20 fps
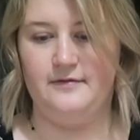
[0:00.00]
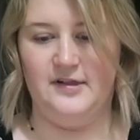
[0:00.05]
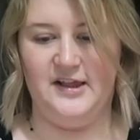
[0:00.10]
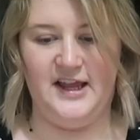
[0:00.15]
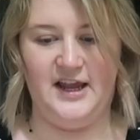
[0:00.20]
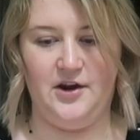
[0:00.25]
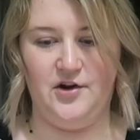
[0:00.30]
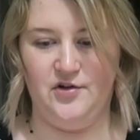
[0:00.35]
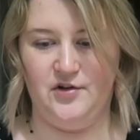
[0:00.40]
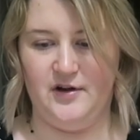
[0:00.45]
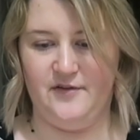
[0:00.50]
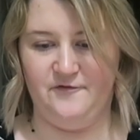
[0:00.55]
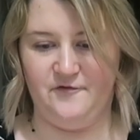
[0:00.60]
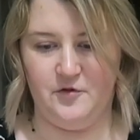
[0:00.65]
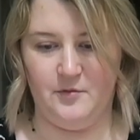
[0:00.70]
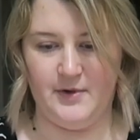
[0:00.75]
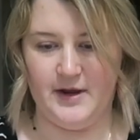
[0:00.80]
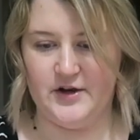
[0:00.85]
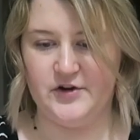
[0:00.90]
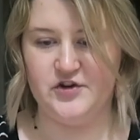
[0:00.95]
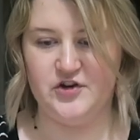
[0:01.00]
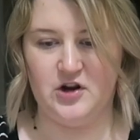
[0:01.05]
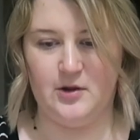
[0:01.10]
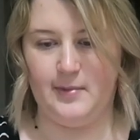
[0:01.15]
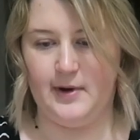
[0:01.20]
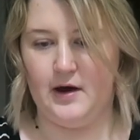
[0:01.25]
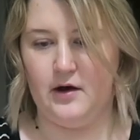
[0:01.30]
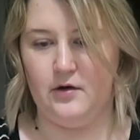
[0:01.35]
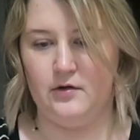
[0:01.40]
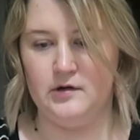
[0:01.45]
of legal information
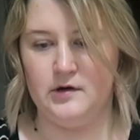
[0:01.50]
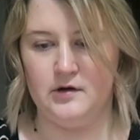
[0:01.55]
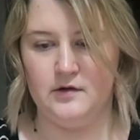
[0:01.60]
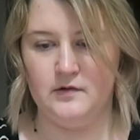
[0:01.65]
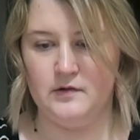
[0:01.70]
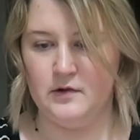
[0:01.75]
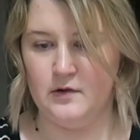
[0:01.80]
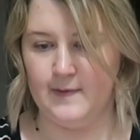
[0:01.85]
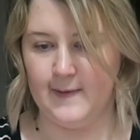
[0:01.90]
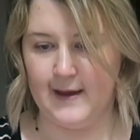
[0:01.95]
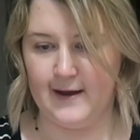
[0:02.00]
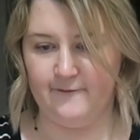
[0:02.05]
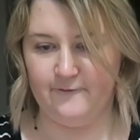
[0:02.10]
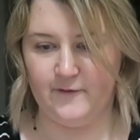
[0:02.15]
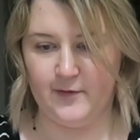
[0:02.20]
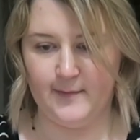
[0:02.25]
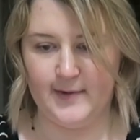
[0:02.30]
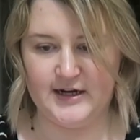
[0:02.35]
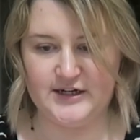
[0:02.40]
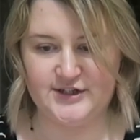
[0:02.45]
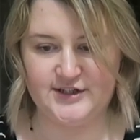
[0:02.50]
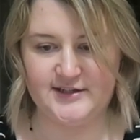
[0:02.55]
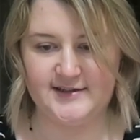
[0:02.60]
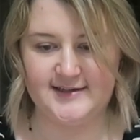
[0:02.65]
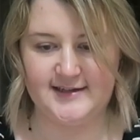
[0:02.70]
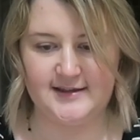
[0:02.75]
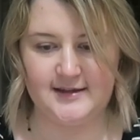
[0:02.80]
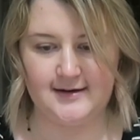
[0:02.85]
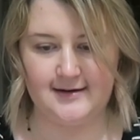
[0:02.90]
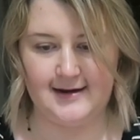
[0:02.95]
about the information
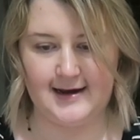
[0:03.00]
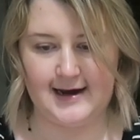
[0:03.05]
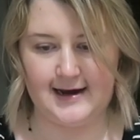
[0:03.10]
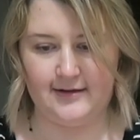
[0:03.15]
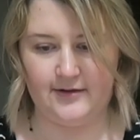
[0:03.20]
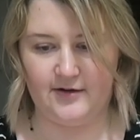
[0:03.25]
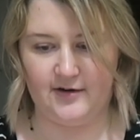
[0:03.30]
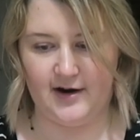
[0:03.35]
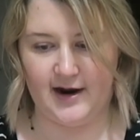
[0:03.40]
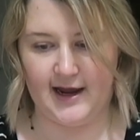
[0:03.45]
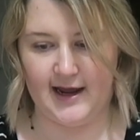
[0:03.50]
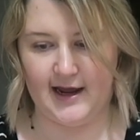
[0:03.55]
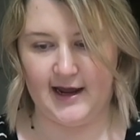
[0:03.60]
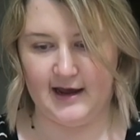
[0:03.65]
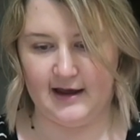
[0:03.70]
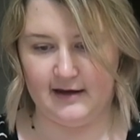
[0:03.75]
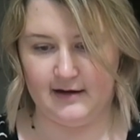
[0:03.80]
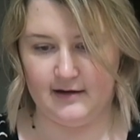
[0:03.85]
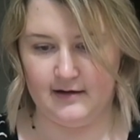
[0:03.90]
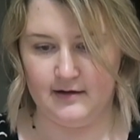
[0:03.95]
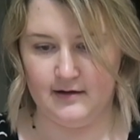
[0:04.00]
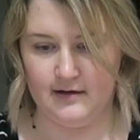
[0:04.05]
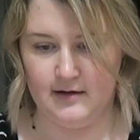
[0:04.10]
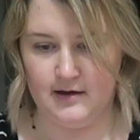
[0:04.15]
that they're gathering.